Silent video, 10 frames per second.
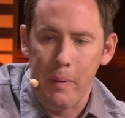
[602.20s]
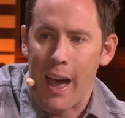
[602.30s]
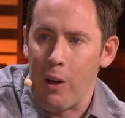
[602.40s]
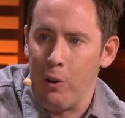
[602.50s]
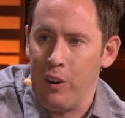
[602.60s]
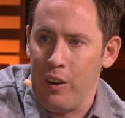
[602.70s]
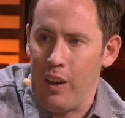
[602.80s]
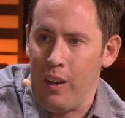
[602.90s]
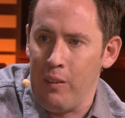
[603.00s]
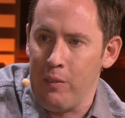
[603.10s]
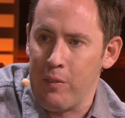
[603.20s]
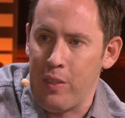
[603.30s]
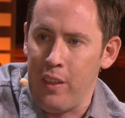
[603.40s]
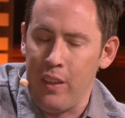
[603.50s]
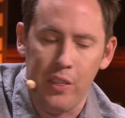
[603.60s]
power of
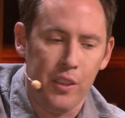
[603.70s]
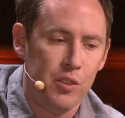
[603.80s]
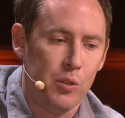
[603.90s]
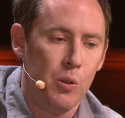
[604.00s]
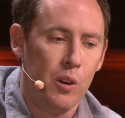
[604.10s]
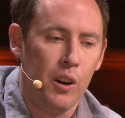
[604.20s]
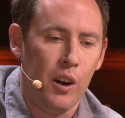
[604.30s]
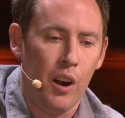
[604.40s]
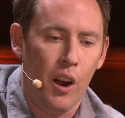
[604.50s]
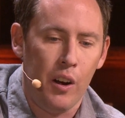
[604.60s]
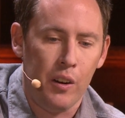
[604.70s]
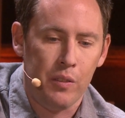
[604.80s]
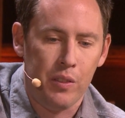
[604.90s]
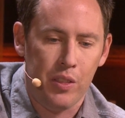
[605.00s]
the score, or